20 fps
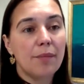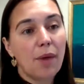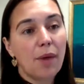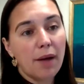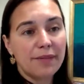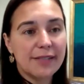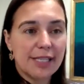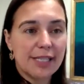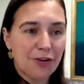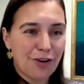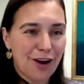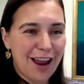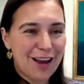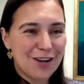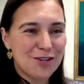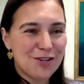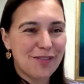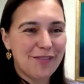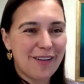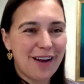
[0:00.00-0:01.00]
obviously your
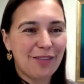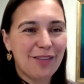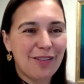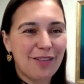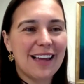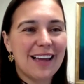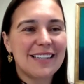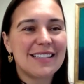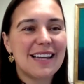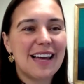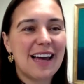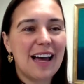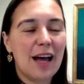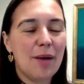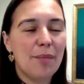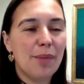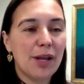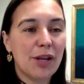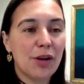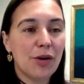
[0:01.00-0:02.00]
age you've outlined,
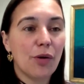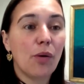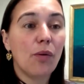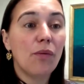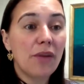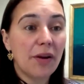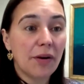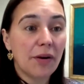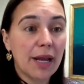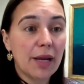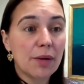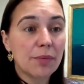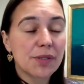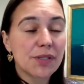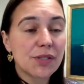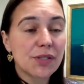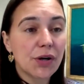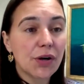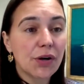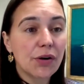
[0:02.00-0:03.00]
but your ovarian
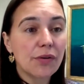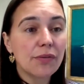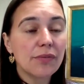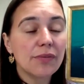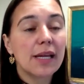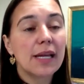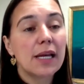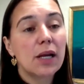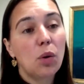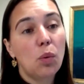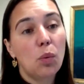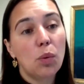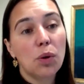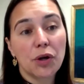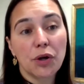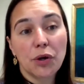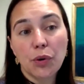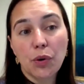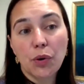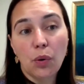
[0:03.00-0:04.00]
reserve. What are
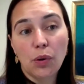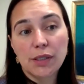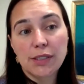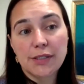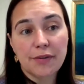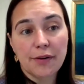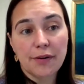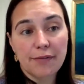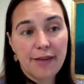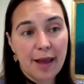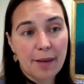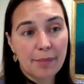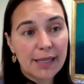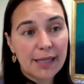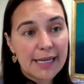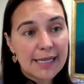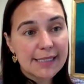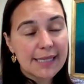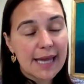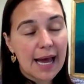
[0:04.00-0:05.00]
your goals for
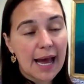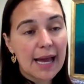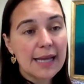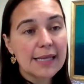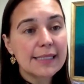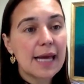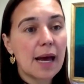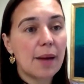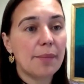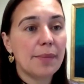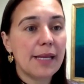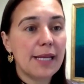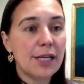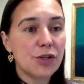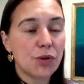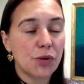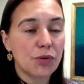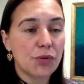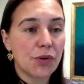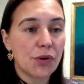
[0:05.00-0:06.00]
family size? How many
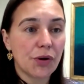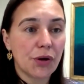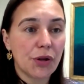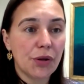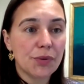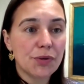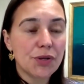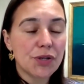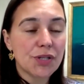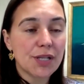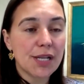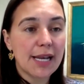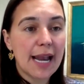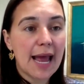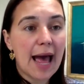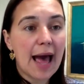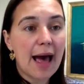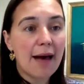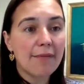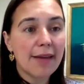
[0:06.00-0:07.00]
children are you interested in
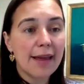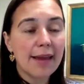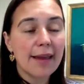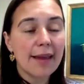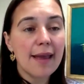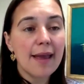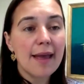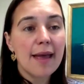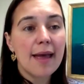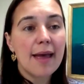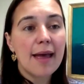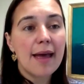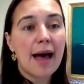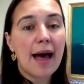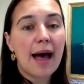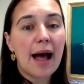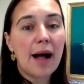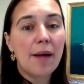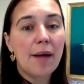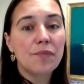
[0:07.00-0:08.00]
having?
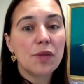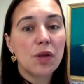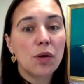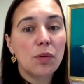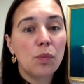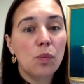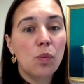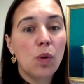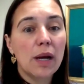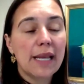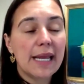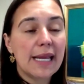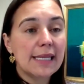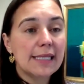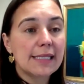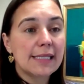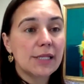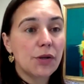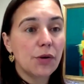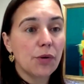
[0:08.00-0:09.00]
What
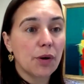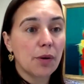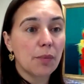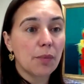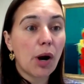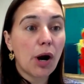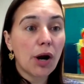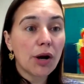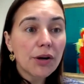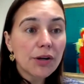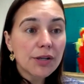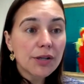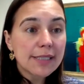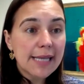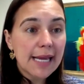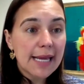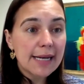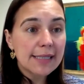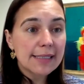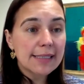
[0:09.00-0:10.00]
is your partner
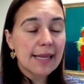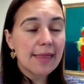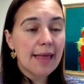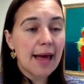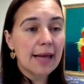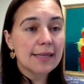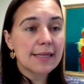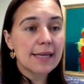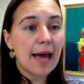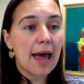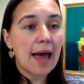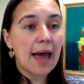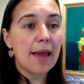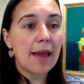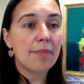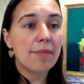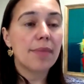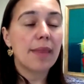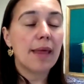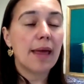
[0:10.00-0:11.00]
status at that
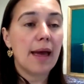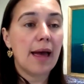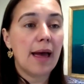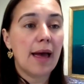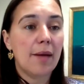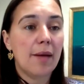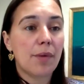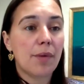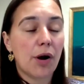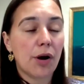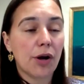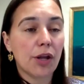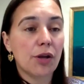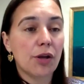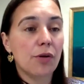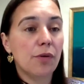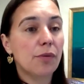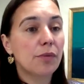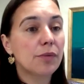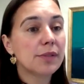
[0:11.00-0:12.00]
time? Are
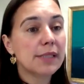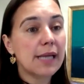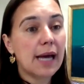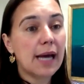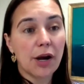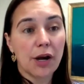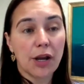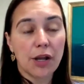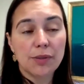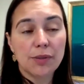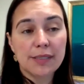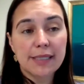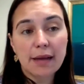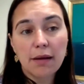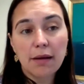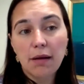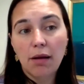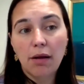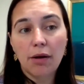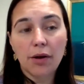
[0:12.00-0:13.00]
you
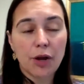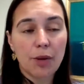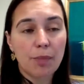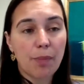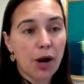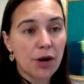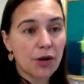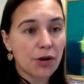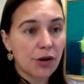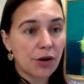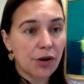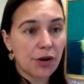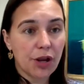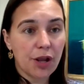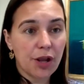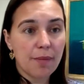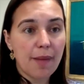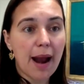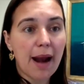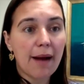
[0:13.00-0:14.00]
single? Are you partnered? Are
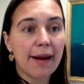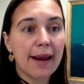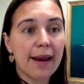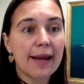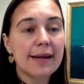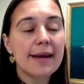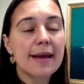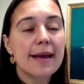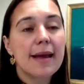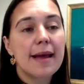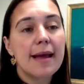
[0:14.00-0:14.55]
you married?